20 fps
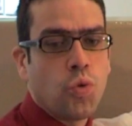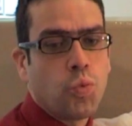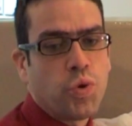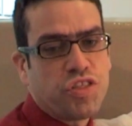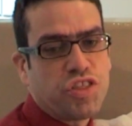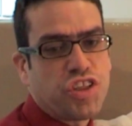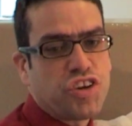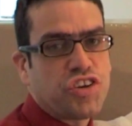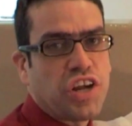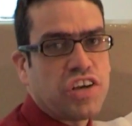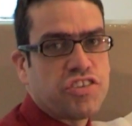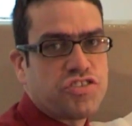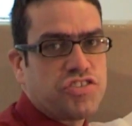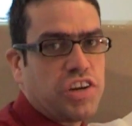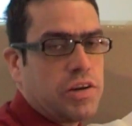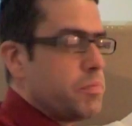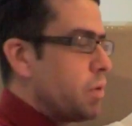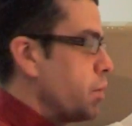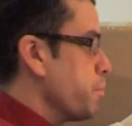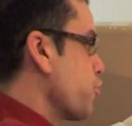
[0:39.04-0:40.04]
with the
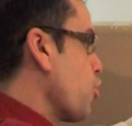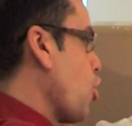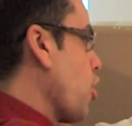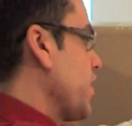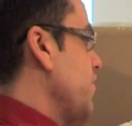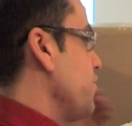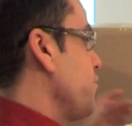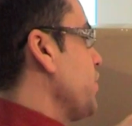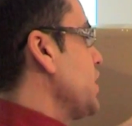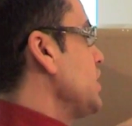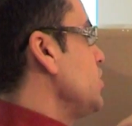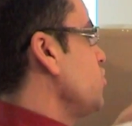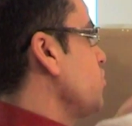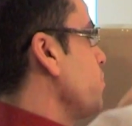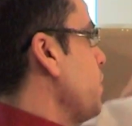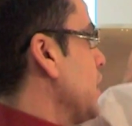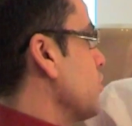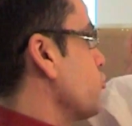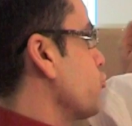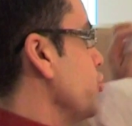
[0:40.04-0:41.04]
Dustin MacBride
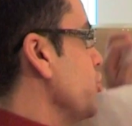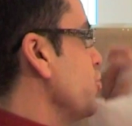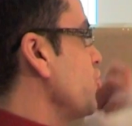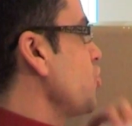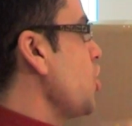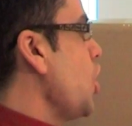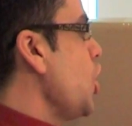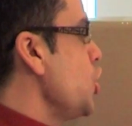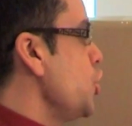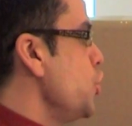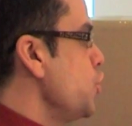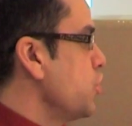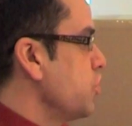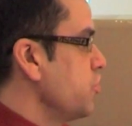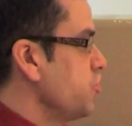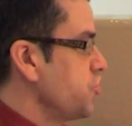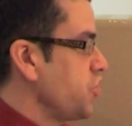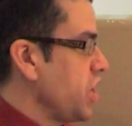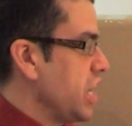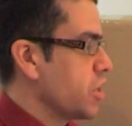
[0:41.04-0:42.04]
face mattress, you
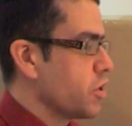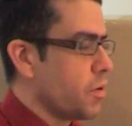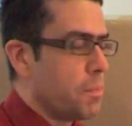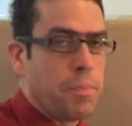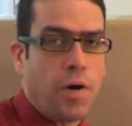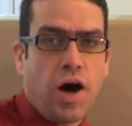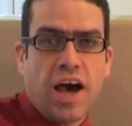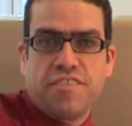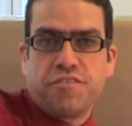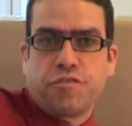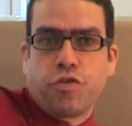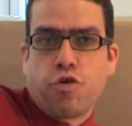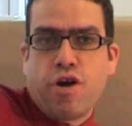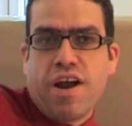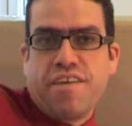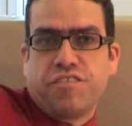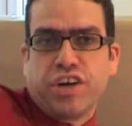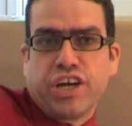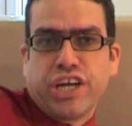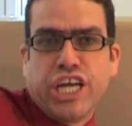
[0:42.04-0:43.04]
can say goodbye
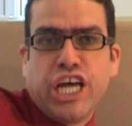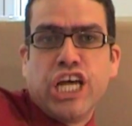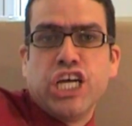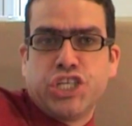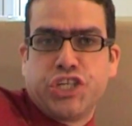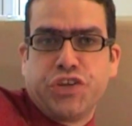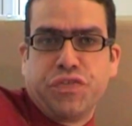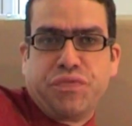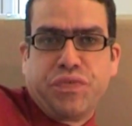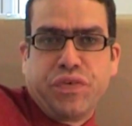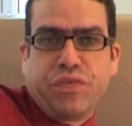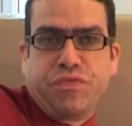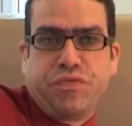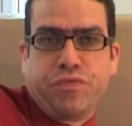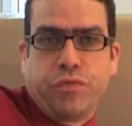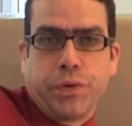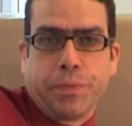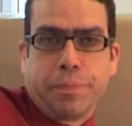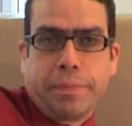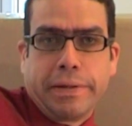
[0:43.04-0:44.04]
forever to
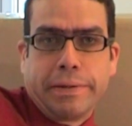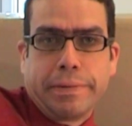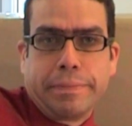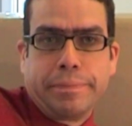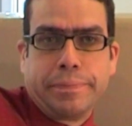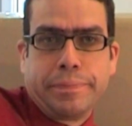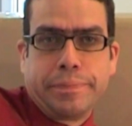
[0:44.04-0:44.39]
fwibble.